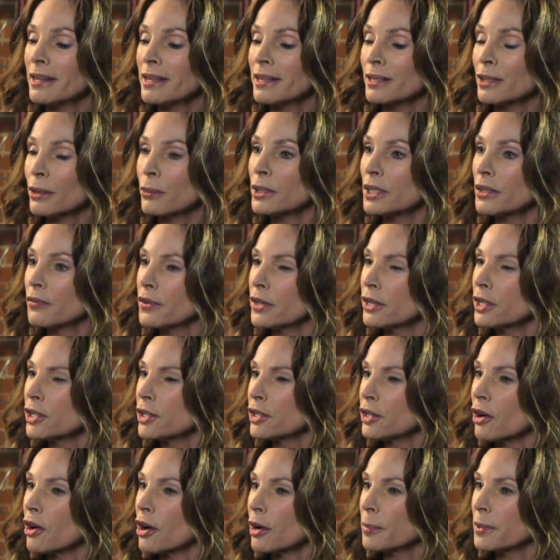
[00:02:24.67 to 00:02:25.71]
So it's very
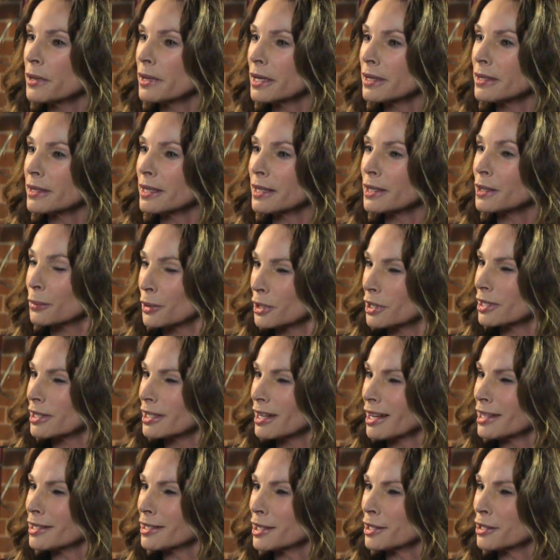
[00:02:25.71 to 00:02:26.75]
sharp in that sense, which
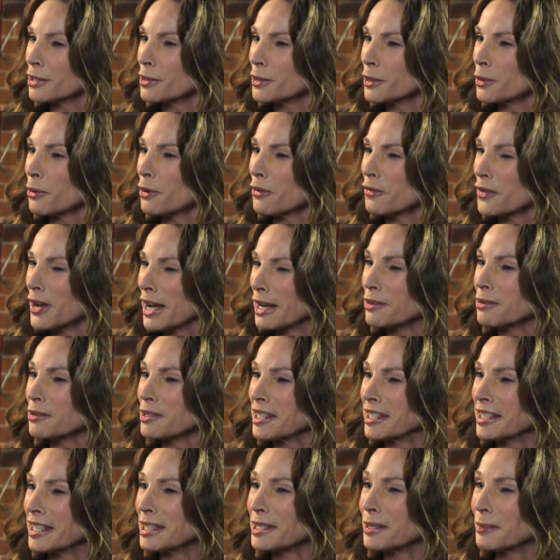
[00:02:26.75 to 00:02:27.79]
ties into the olfactory
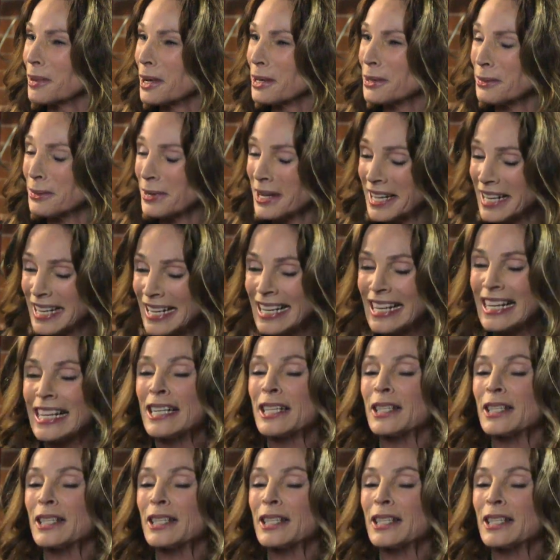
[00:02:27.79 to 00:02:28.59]
sense, by the way.